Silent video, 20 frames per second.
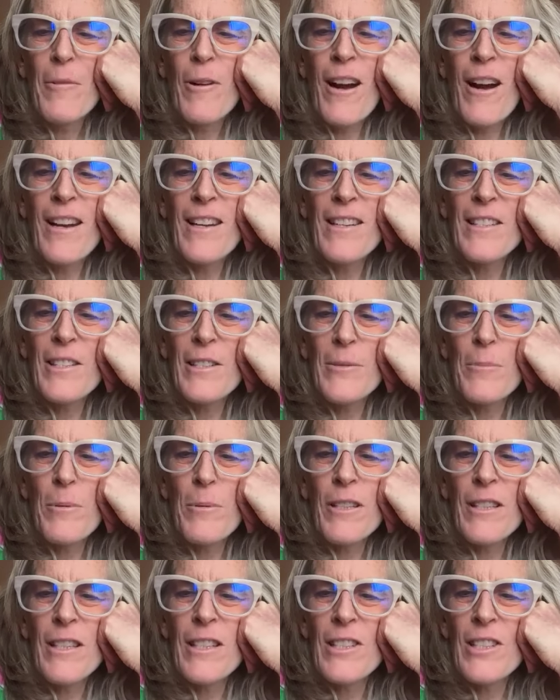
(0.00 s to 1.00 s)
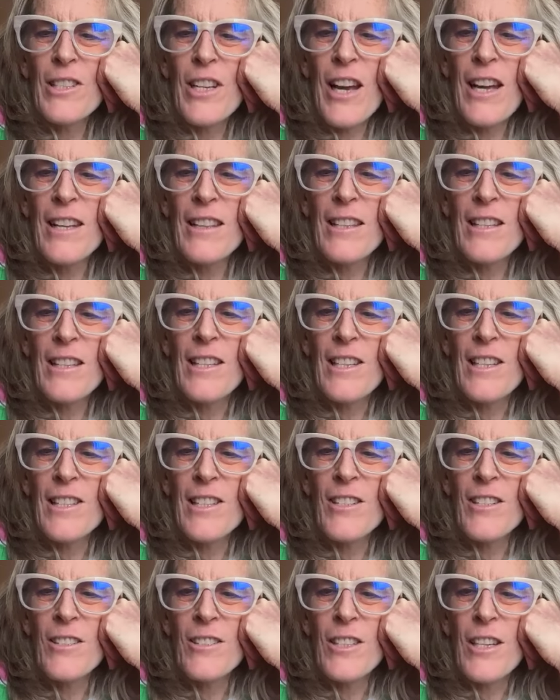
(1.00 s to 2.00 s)
Brian just put in the chat, the
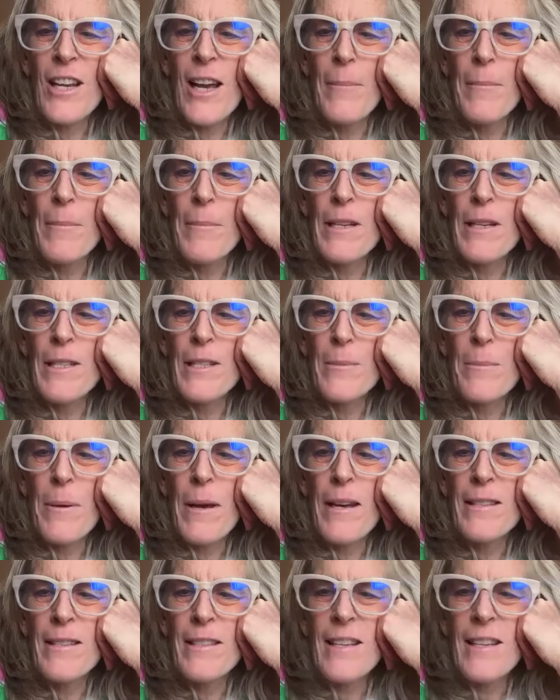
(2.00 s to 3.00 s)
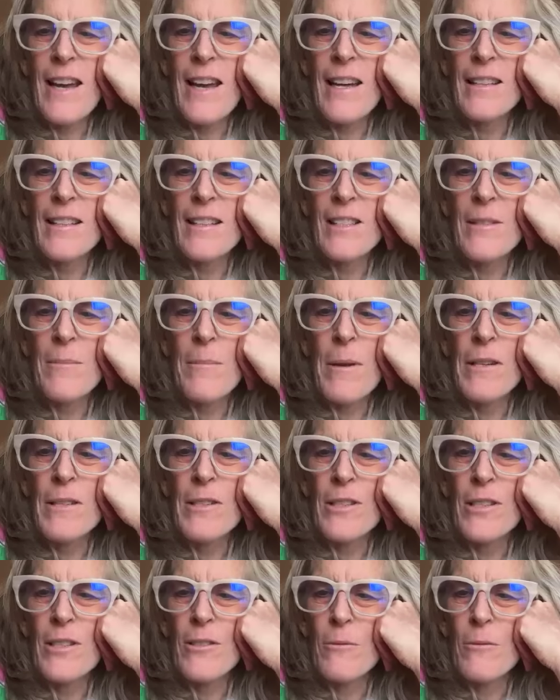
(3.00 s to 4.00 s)
digital Japanese pets Alice
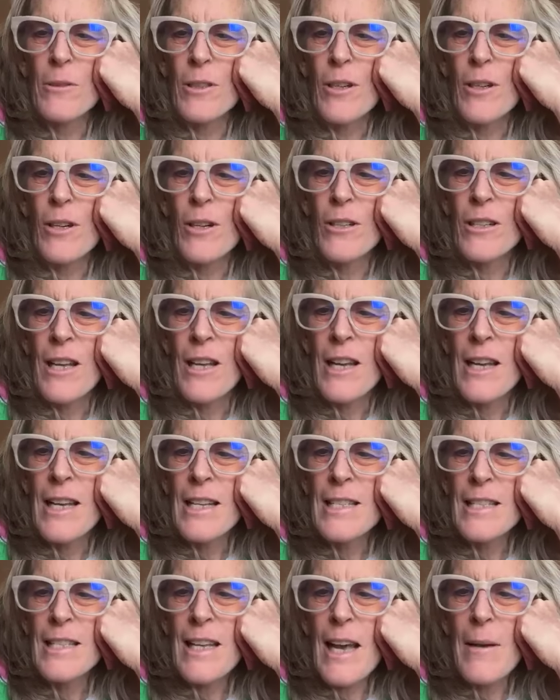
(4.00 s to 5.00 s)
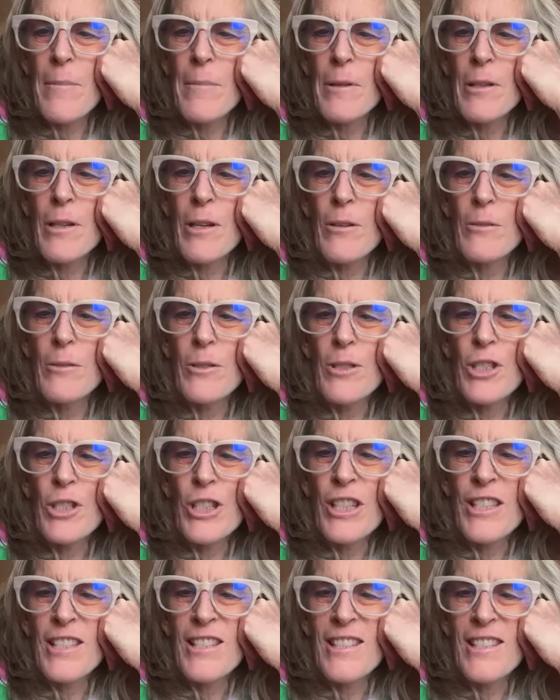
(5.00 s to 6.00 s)
mentioned were called
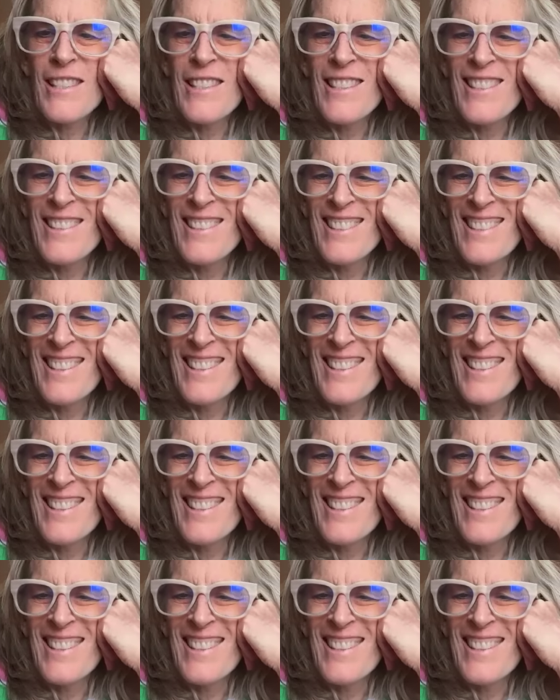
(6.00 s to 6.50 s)
Tamagotchis.